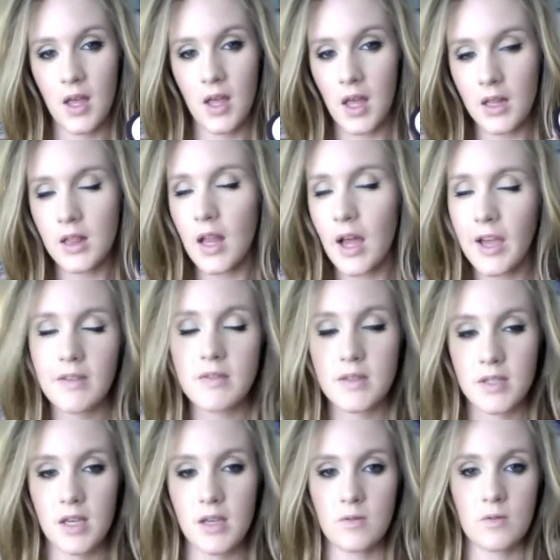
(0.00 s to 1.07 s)

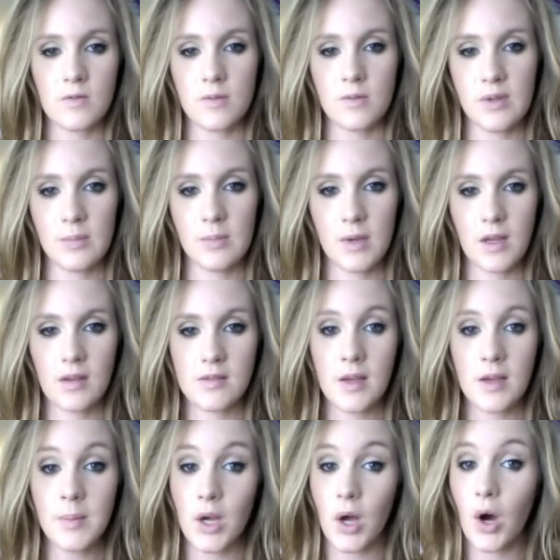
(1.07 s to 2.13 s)
lifesaver for me because
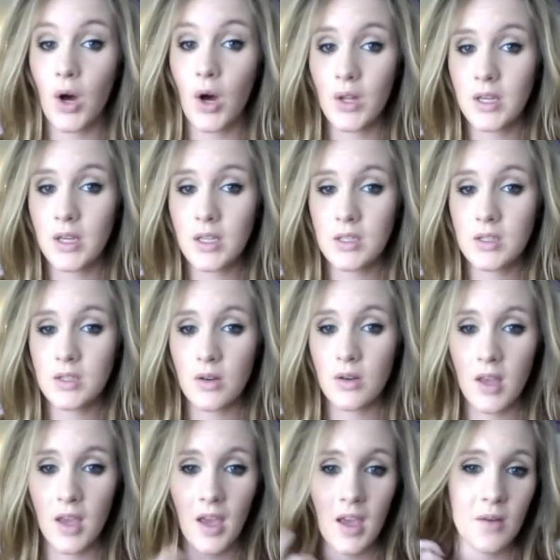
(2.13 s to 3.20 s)
I'm in college,
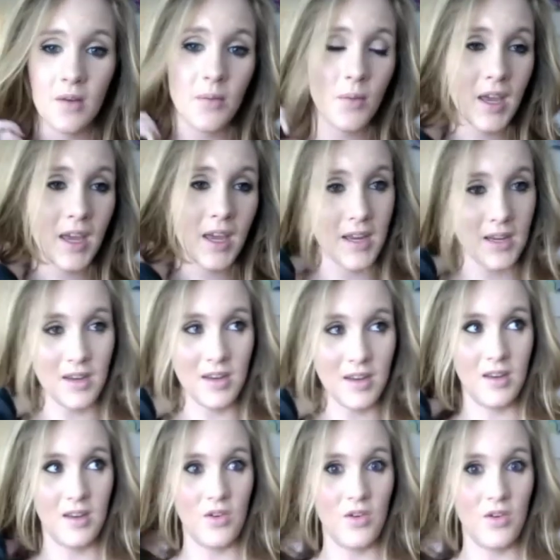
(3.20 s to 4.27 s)
okay? We get
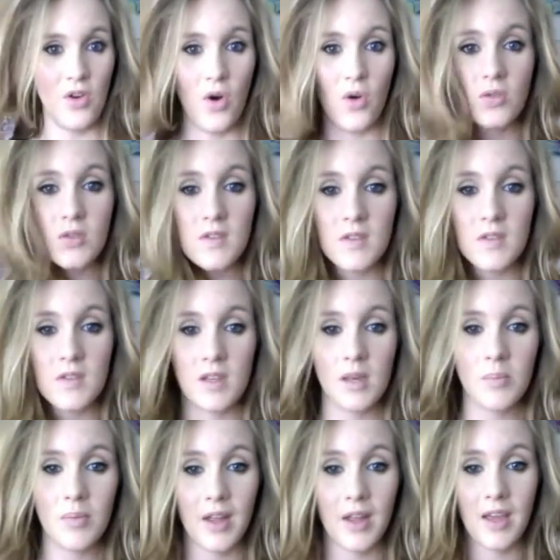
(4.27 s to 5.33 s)
no
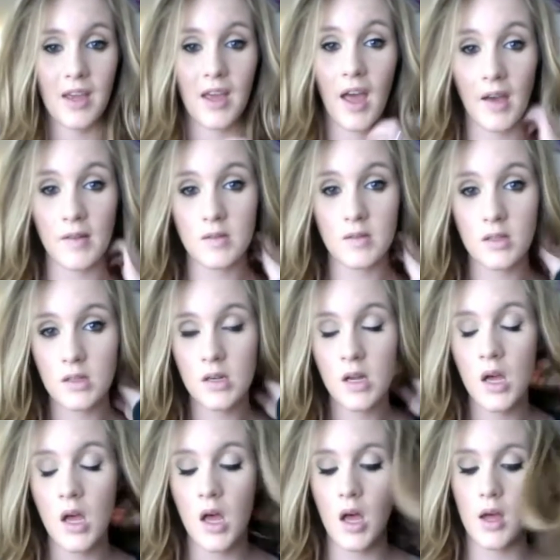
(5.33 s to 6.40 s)
sleep, like, ever.
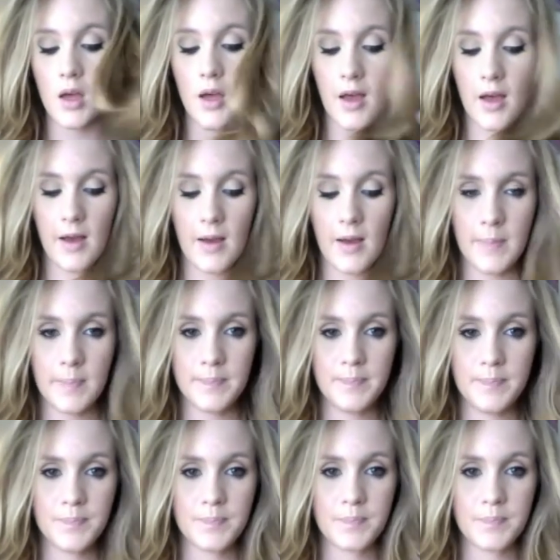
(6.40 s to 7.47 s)
So
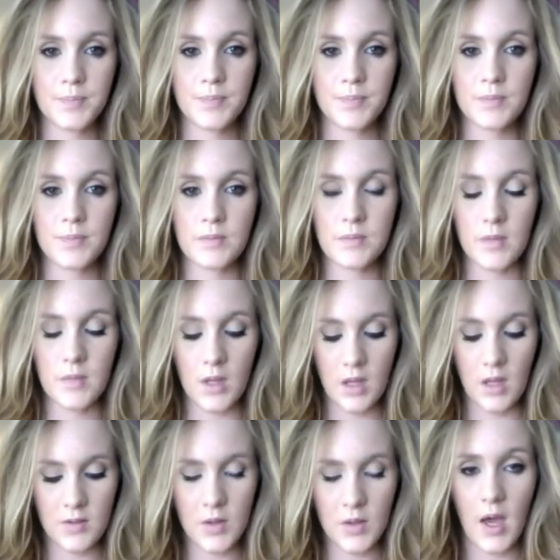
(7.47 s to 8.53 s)

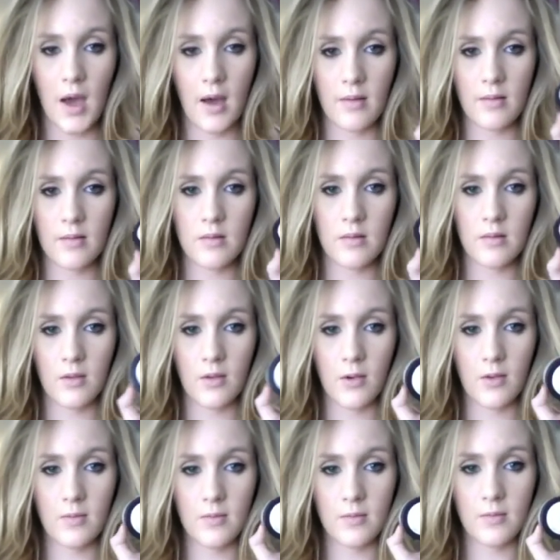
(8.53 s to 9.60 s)
yeah,
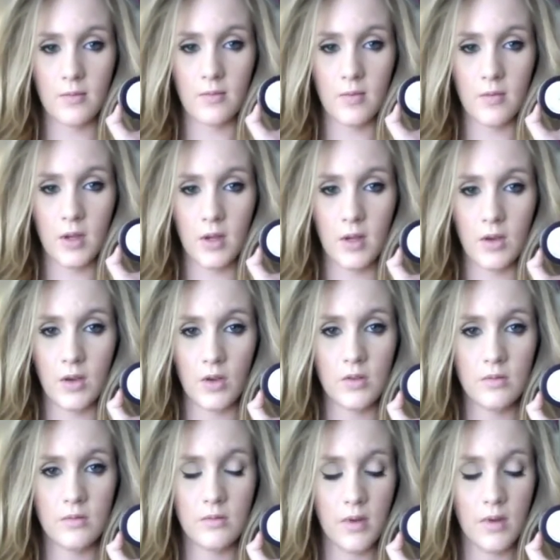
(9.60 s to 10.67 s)
really good.
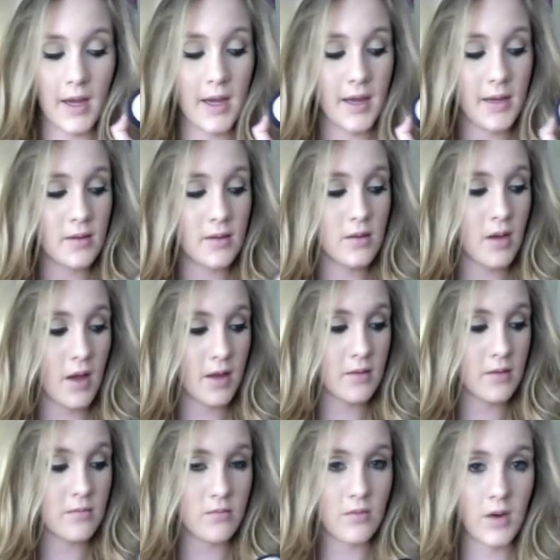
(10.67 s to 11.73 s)
I
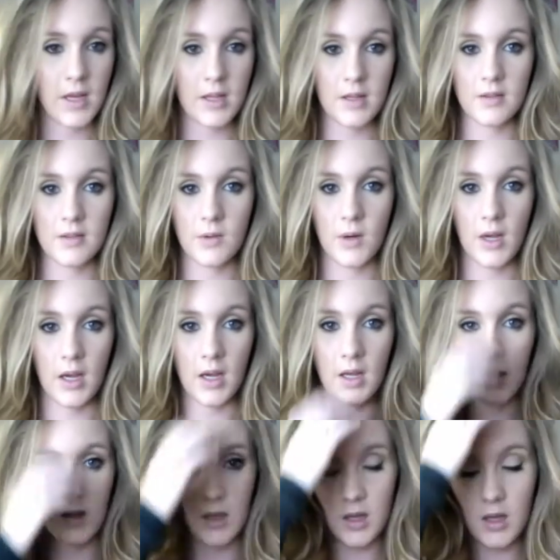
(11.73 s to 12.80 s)
rate this quite
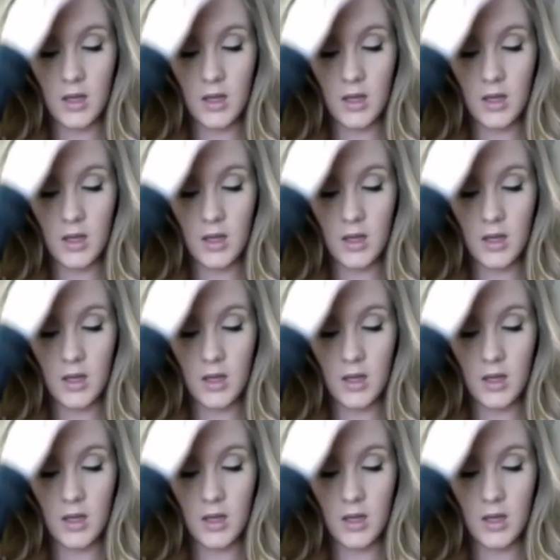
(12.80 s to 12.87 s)
highly.